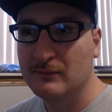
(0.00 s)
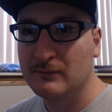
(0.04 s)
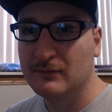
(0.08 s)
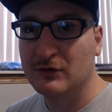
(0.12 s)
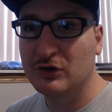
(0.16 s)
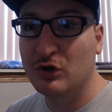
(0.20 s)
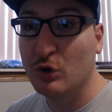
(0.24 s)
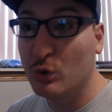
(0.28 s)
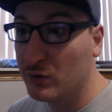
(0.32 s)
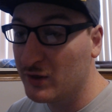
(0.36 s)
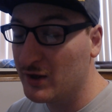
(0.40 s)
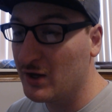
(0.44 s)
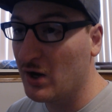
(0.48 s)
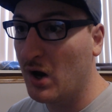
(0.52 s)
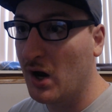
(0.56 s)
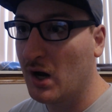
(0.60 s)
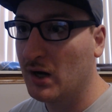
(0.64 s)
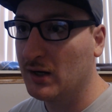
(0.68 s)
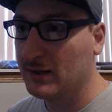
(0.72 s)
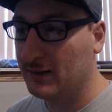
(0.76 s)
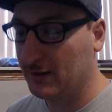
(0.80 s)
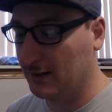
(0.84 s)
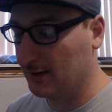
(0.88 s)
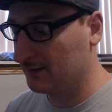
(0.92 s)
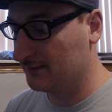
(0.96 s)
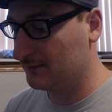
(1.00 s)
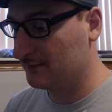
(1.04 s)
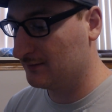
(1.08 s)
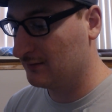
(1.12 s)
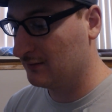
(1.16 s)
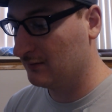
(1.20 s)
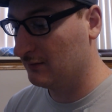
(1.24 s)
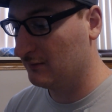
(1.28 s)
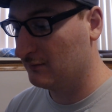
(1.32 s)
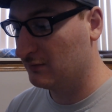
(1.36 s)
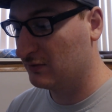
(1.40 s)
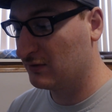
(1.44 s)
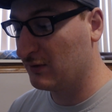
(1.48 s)
to the audience
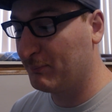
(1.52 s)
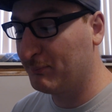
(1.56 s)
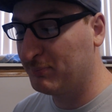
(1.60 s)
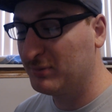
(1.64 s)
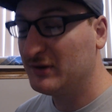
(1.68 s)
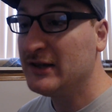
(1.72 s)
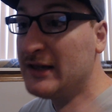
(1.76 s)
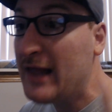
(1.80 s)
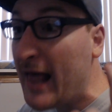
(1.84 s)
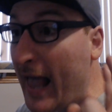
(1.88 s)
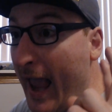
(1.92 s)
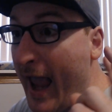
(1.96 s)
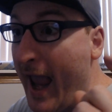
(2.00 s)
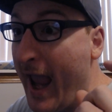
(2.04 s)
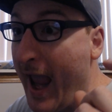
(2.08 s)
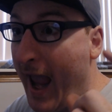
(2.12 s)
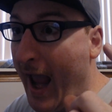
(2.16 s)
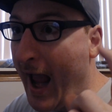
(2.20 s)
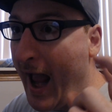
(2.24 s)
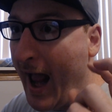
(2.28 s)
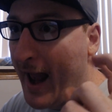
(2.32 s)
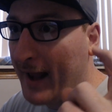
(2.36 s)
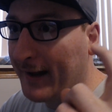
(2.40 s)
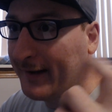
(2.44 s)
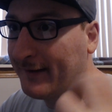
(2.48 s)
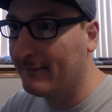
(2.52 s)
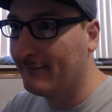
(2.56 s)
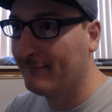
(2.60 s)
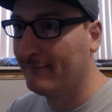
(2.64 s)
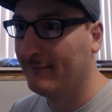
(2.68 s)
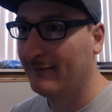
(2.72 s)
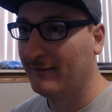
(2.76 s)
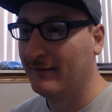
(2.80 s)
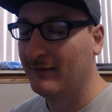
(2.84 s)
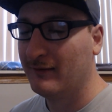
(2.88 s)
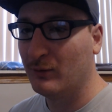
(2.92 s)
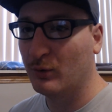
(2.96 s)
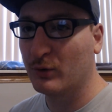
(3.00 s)
the plan
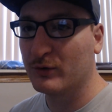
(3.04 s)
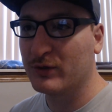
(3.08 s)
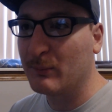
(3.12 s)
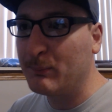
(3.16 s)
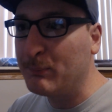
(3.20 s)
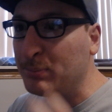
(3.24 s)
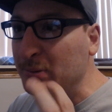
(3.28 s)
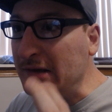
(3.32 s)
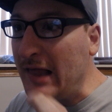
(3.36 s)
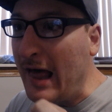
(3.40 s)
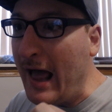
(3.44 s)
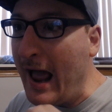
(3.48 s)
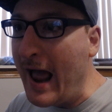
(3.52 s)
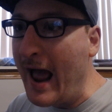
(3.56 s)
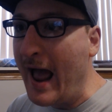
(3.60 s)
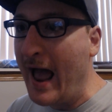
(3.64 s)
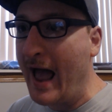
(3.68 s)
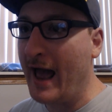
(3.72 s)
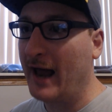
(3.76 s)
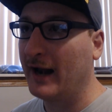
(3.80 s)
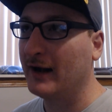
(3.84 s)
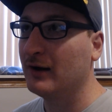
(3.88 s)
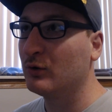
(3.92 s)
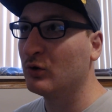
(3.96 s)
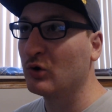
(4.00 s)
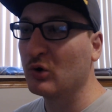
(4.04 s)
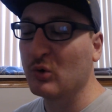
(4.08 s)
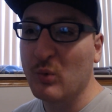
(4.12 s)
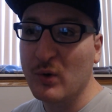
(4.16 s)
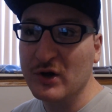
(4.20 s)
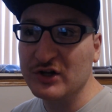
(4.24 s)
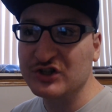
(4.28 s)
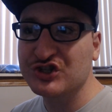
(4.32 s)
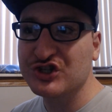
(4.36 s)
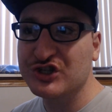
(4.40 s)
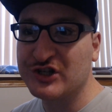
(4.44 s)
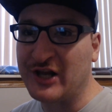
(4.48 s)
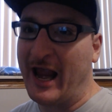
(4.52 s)
or the plot or
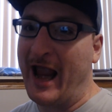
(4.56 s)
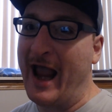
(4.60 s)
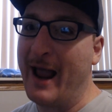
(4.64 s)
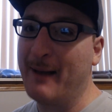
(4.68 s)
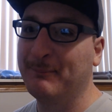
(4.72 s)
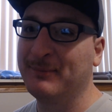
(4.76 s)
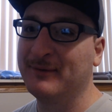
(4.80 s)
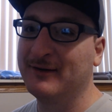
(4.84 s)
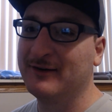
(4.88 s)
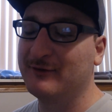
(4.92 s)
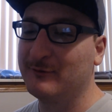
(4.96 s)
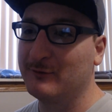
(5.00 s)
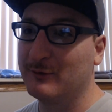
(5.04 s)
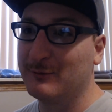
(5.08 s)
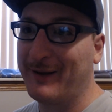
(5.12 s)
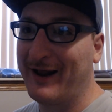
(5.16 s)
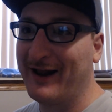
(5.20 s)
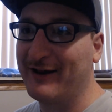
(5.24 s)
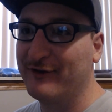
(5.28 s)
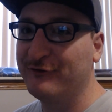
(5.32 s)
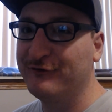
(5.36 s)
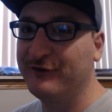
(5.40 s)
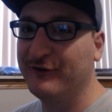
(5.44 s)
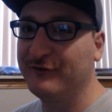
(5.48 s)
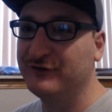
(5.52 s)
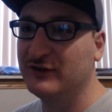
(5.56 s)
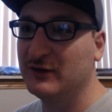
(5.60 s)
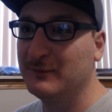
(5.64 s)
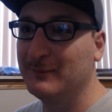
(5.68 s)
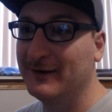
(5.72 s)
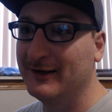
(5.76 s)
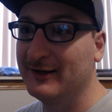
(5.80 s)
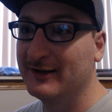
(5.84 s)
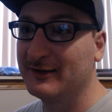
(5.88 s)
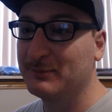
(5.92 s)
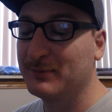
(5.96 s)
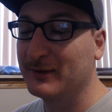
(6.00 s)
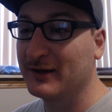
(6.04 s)
what just happened in the past 15
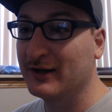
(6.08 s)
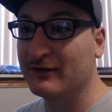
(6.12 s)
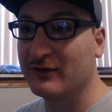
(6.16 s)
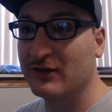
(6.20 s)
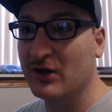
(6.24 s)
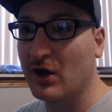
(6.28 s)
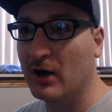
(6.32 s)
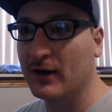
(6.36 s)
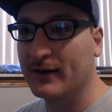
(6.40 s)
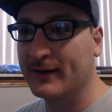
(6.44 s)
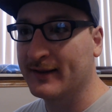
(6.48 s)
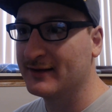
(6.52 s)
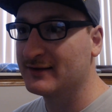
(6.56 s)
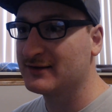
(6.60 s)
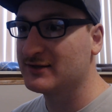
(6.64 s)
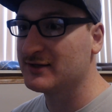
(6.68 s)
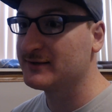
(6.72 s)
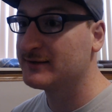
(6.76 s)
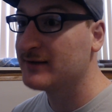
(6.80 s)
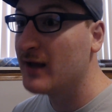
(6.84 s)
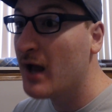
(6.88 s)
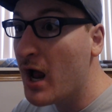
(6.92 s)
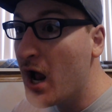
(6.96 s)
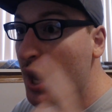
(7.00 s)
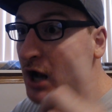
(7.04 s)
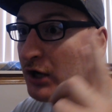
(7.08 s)
minutes because the audience is